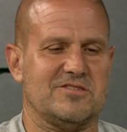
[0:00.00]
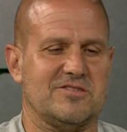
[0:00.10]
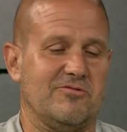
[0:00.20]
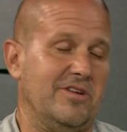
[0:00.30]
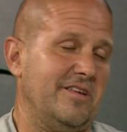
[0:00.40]
So
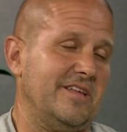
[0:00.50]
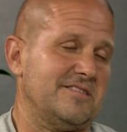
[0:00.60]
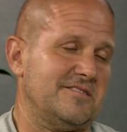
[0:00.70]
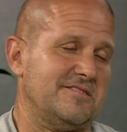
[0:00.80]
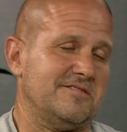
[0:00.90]
really,
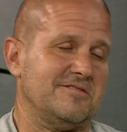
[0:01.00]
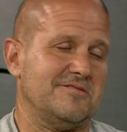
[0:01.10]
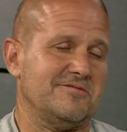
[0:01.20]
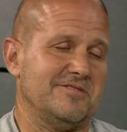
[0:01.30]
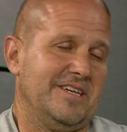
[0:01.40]
that's
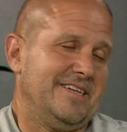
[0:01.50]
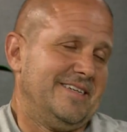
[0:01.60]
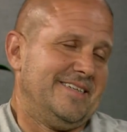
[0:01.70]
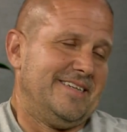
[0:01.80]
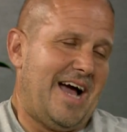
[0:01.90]

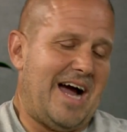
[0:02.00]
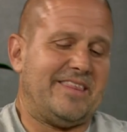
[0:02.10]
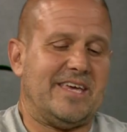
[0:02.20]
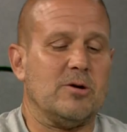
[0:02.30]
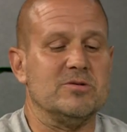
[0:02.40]
I
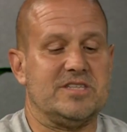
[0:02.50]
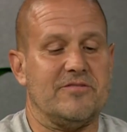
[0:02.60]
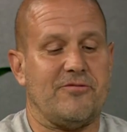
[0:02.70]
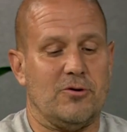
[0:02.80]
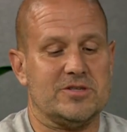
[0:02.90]
think it was the
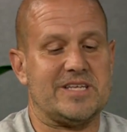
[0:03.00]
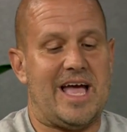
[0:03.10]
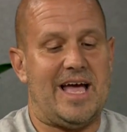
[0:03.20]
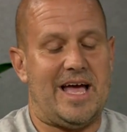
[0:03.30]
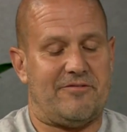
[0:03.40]
first,
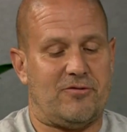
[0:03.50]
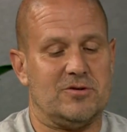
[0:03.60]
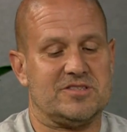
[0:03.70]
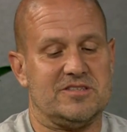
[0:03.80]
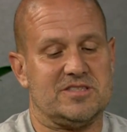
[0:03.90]
at
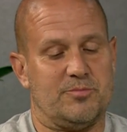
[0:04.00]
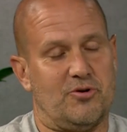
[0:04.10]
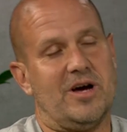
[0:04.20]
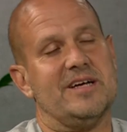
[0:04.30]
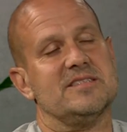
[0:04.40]
first, a
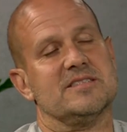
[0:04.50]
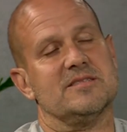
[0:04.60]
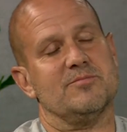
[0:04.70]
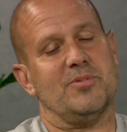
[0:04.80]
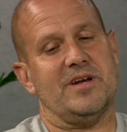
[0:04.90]
surprise,
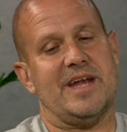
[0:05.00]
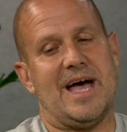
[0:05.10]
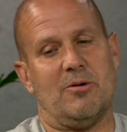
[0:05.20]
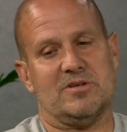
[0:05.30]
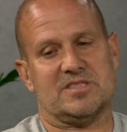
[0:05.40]
but
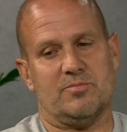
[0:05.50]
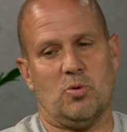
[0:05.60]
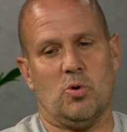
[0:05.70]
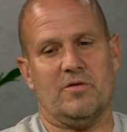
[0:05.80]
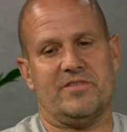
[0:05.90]
now it's
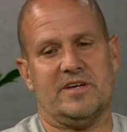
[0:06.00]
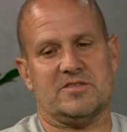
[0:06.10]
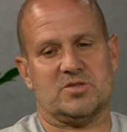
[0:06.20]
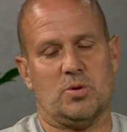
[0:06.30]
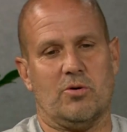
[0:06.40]
more of the
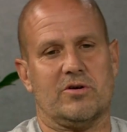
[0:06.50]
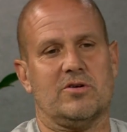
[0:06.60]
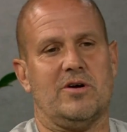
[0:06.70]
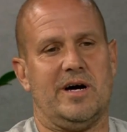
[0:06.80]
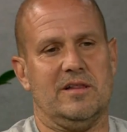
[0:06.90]

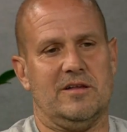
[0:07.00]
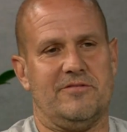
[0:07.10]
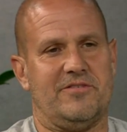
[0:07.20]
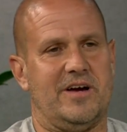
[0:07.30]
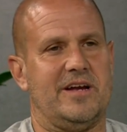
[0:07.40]
historical. I love
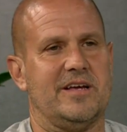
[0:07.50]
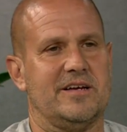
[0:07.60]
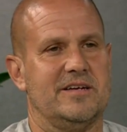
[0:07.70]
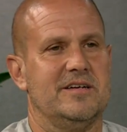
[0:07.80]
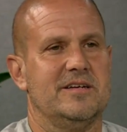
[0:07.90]
finding
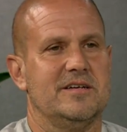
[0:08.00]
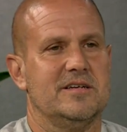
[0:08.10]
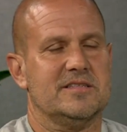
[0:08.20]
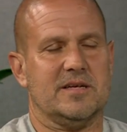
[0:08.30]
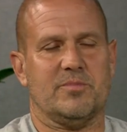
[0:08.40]

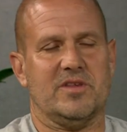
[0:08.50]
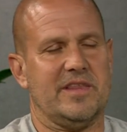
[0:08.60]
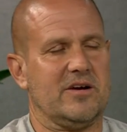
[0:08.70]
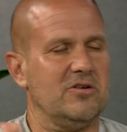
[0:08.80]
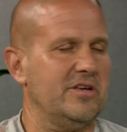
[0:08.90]
something
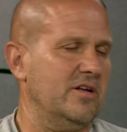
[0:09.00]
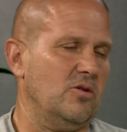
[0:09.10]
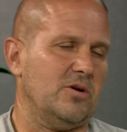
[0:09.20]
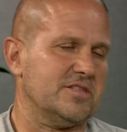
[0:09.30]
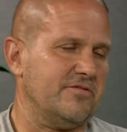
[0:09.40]
that could get
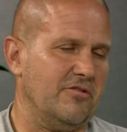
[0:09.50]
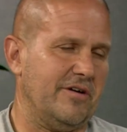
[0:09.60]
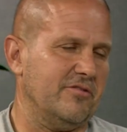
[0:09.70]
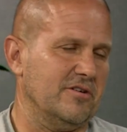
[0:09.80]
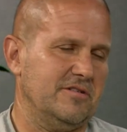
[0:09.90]
lost
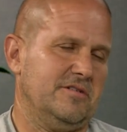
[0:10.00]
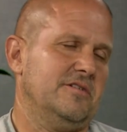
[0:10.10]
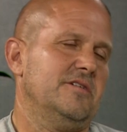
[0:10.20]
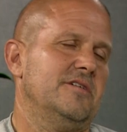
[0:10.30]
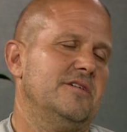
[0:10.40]
forever
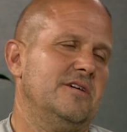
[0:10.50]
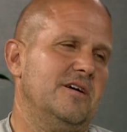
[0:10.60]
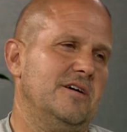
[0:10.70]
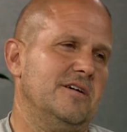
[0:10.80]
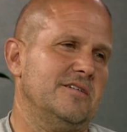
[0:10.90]
uh,
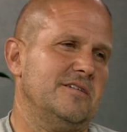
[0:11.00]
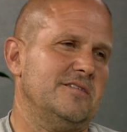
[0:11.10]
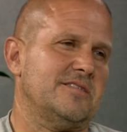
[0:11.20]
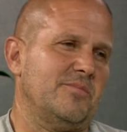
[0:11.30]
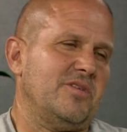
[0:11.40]

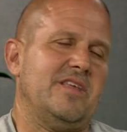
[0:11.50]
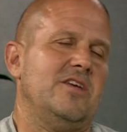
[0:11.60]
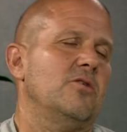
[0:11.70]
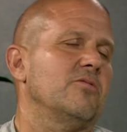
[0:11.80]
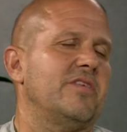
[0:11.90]
and something that
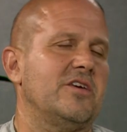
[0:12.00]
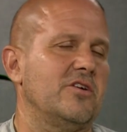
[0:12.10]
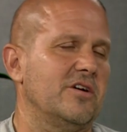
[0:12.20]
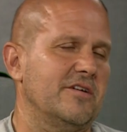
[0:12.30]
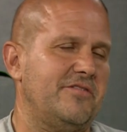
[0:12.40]
you don't think
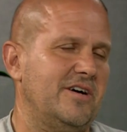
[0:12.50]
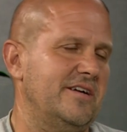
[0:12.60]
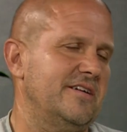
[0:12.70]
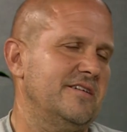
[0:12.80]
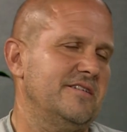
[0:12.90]
you're going to find.